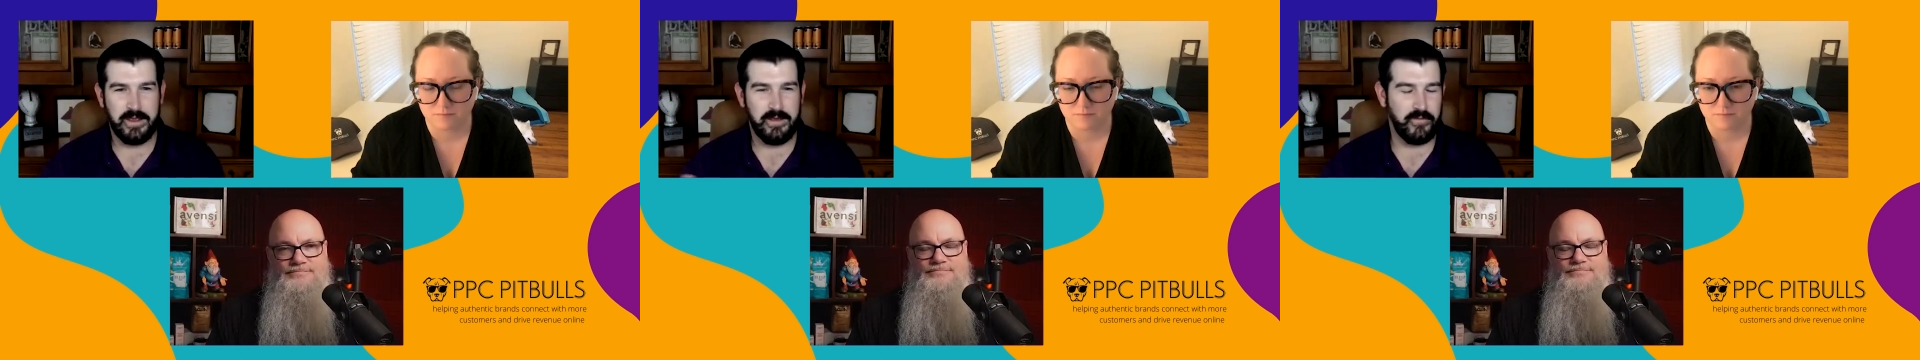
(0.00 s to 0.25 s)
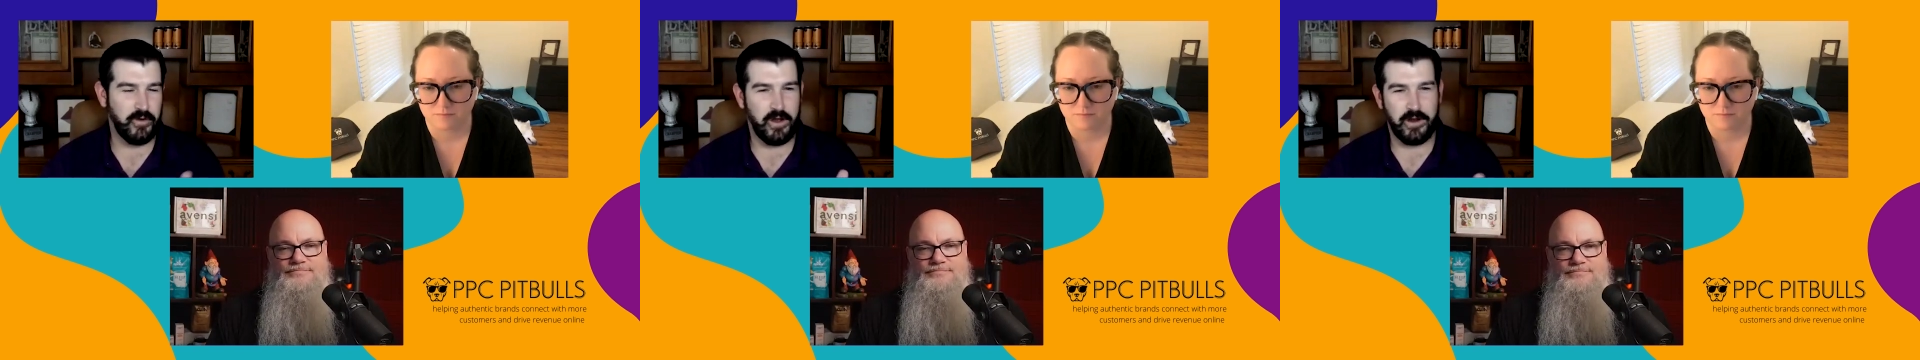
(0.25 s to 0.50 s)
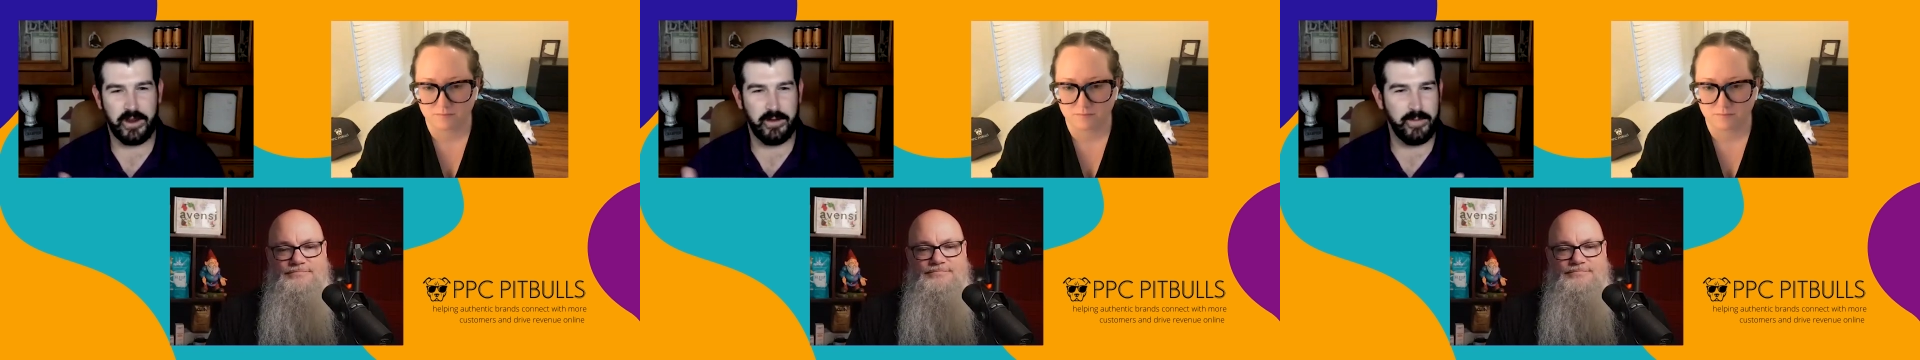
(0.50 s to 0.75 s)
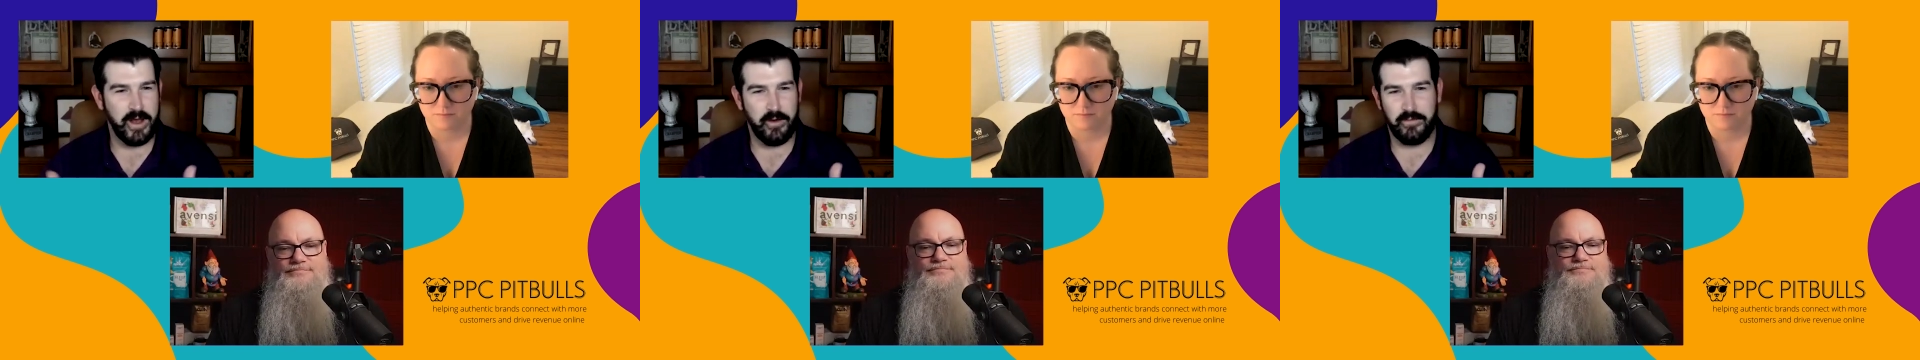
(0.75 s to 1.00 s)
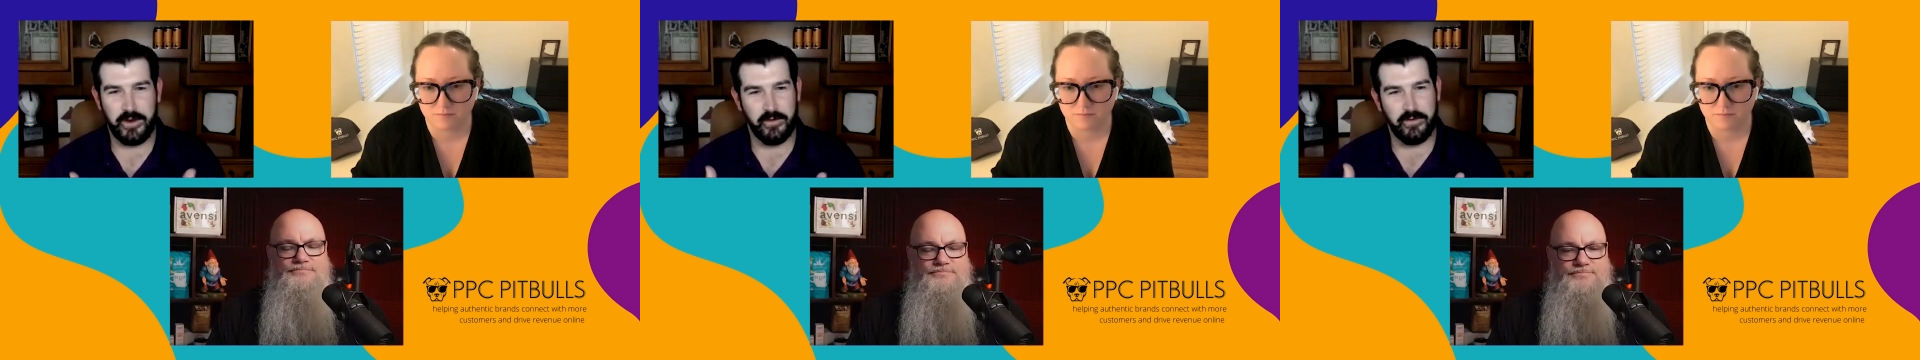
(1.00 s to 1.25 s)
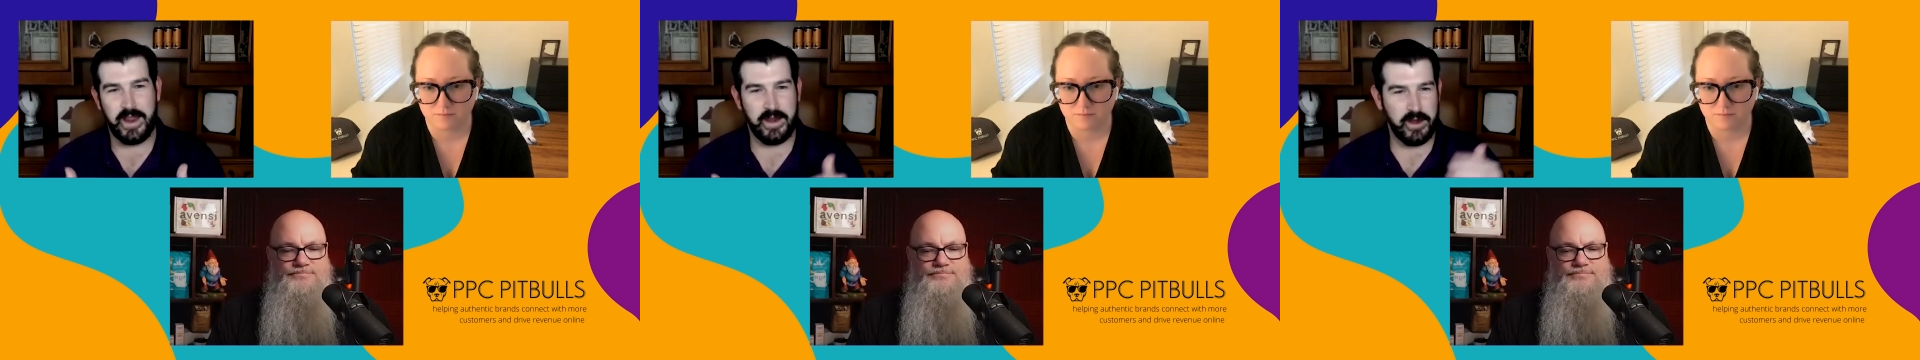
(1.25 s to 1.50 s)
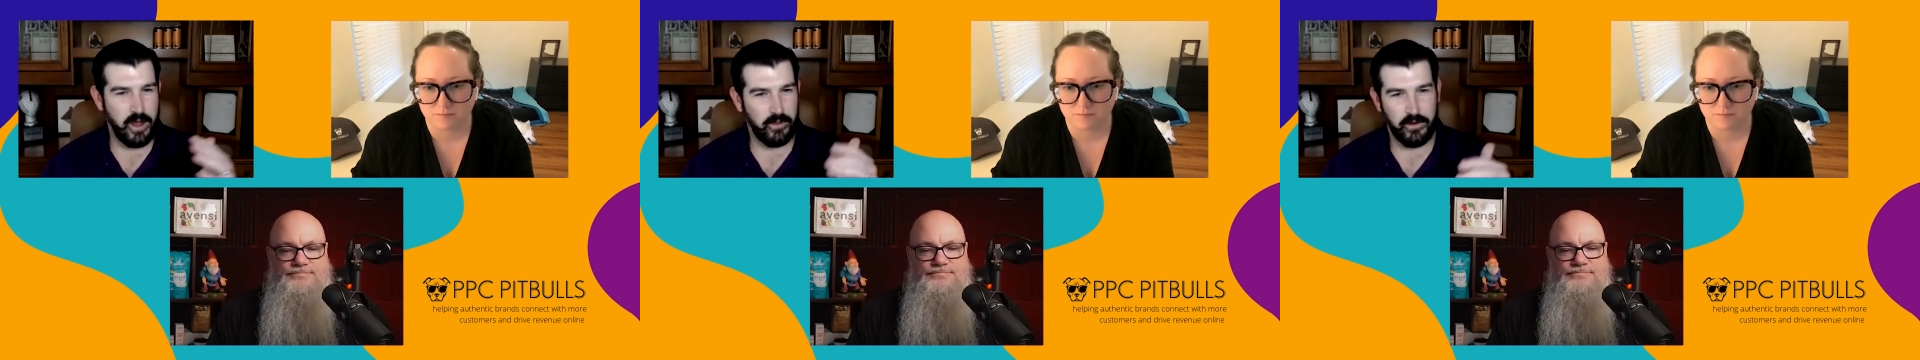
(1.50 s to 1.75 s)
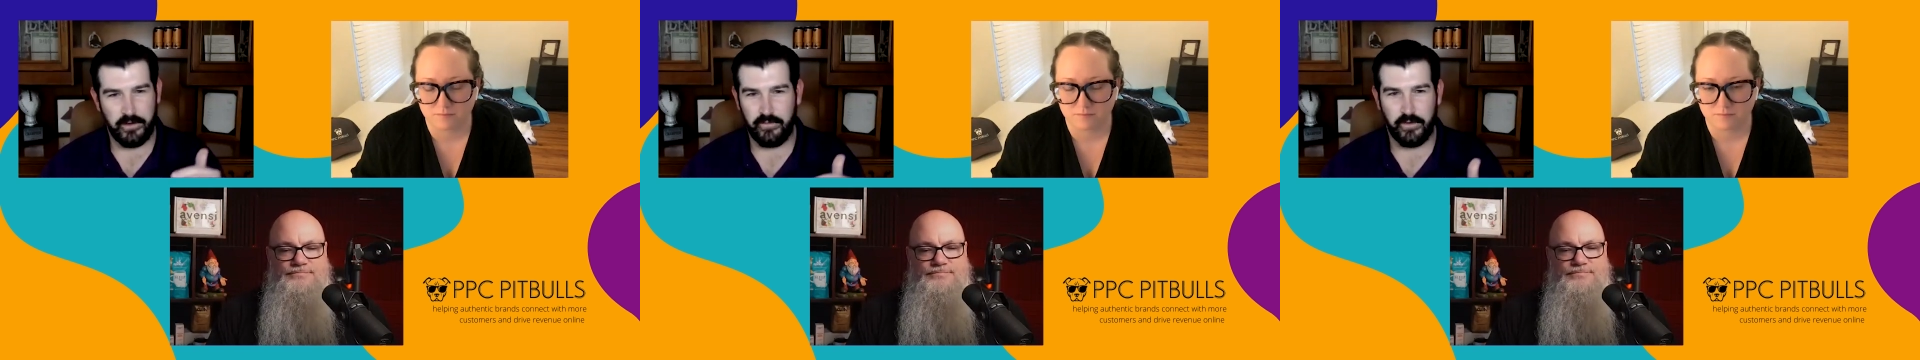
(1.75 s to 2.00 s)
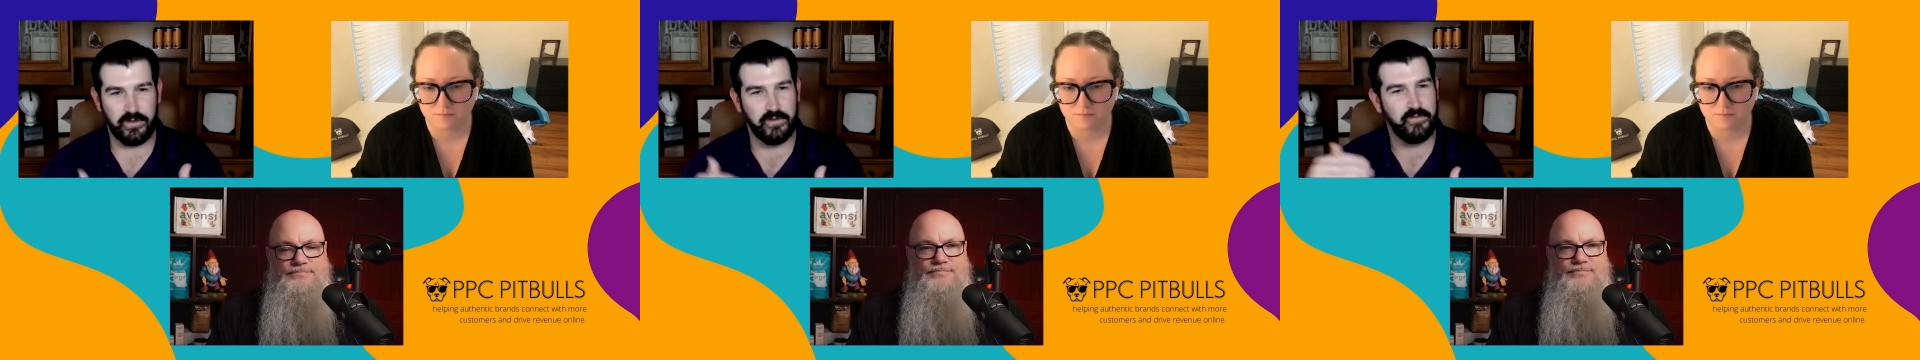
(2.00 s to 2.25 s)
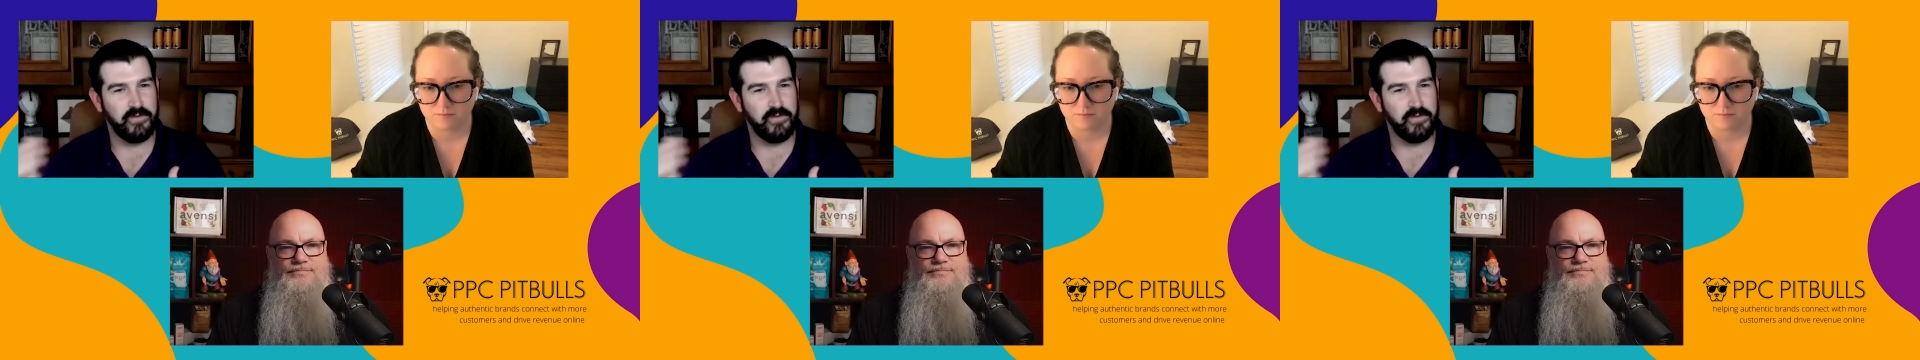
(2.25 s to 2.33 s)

Speaker 1: if you're talking about you know ten dollars versus